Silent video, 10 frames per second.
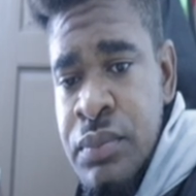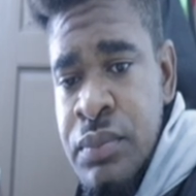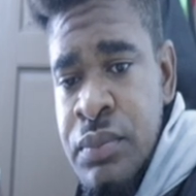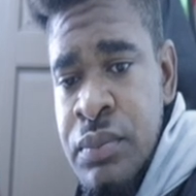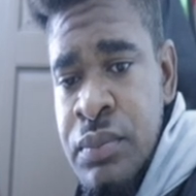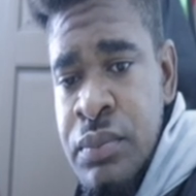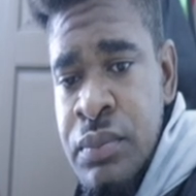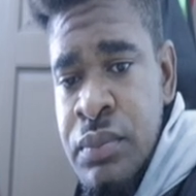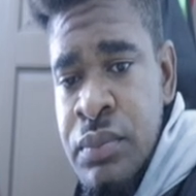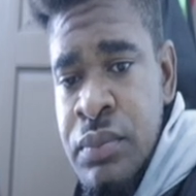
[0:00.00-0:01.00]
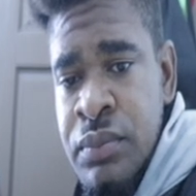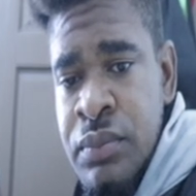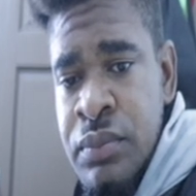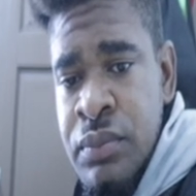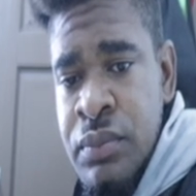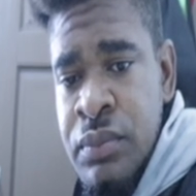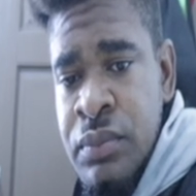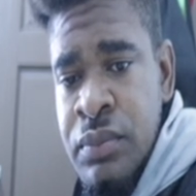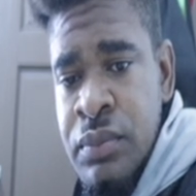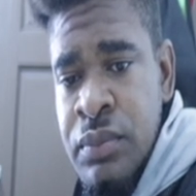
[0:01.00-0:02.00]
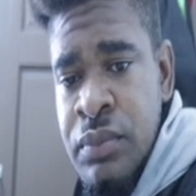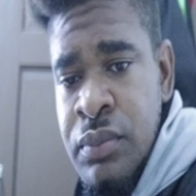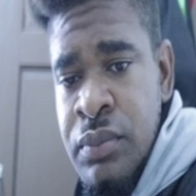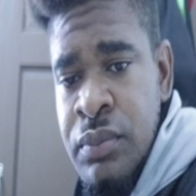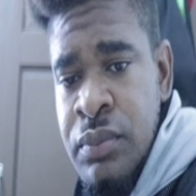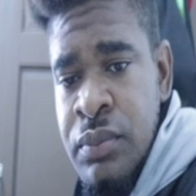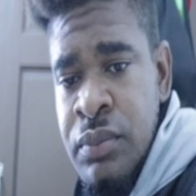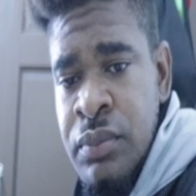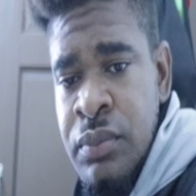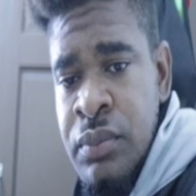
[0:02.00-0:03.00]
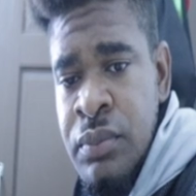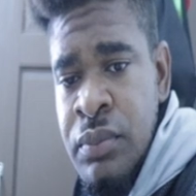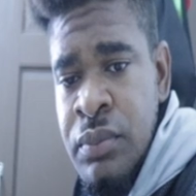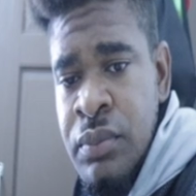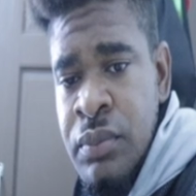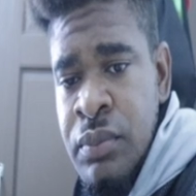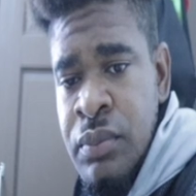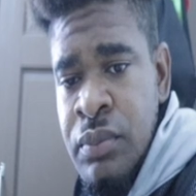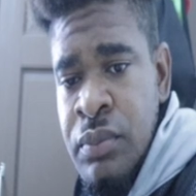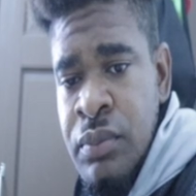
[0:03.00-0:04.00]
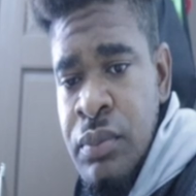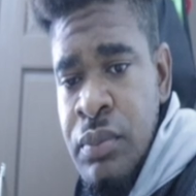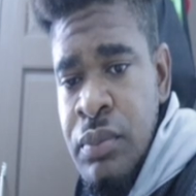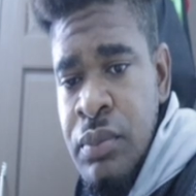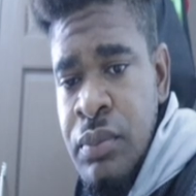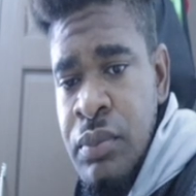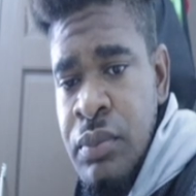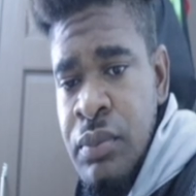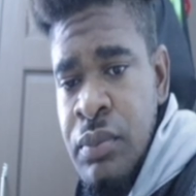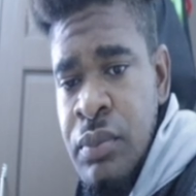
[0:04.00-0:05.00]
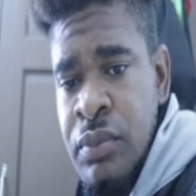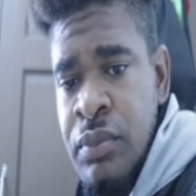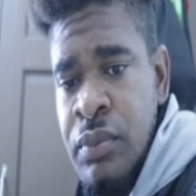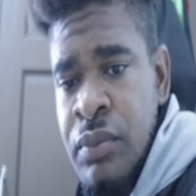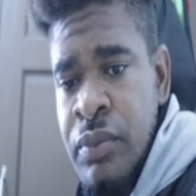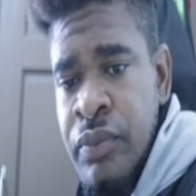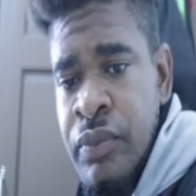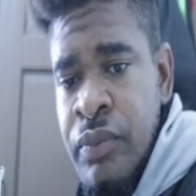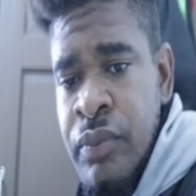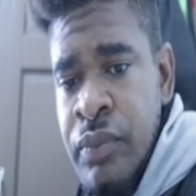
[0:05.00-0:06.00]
[no speech]